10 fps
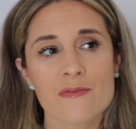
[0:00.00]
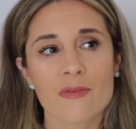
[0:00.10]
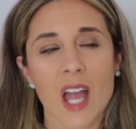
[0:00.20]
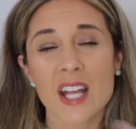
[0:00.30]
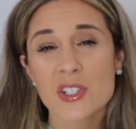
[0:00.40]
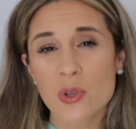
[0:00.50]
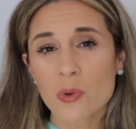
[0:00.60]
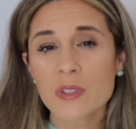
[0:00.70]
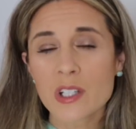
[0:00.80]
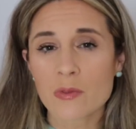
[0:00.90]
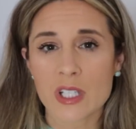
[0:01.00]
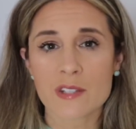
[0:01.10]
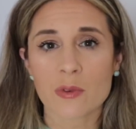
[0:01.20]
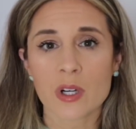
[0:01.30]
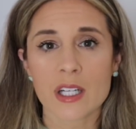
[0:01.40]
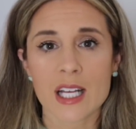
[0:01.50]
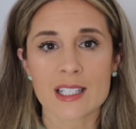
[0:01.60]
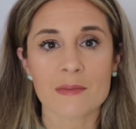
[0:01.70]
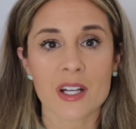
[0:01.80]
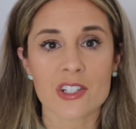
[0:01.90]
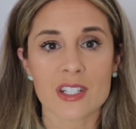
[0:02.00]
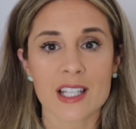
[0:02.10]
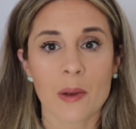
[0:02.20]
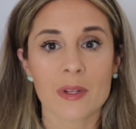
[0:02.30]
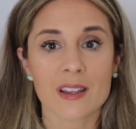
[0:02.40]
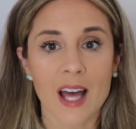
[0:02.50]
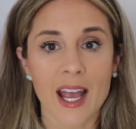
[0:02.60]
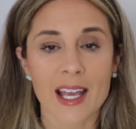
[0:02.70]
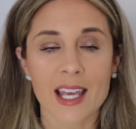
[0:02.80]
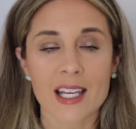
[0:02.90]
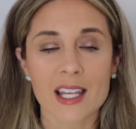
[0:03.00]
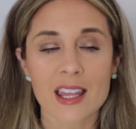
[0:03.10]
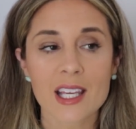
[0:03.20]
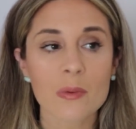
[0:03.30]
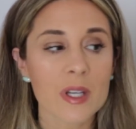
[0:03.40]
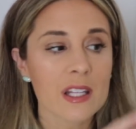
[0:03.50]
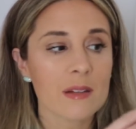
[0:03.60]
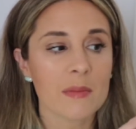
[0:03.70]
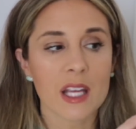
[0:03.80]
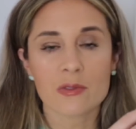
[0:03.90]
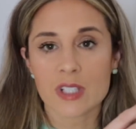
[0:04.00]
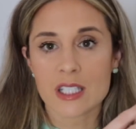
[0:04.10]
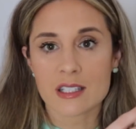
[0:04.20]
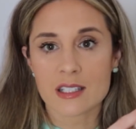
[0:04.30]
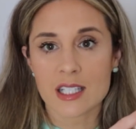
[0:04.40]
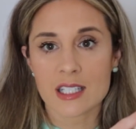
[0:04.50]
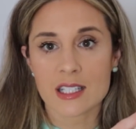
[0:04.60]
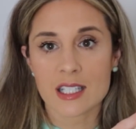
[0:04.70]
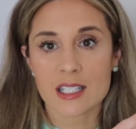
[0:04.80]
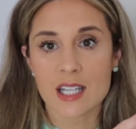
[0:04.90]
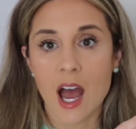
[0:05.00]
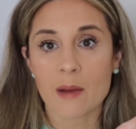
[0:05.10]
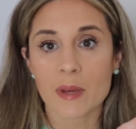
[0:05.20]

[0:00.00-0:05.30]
I don't really reach for it as much as I would like and I think one of the main reasons is this top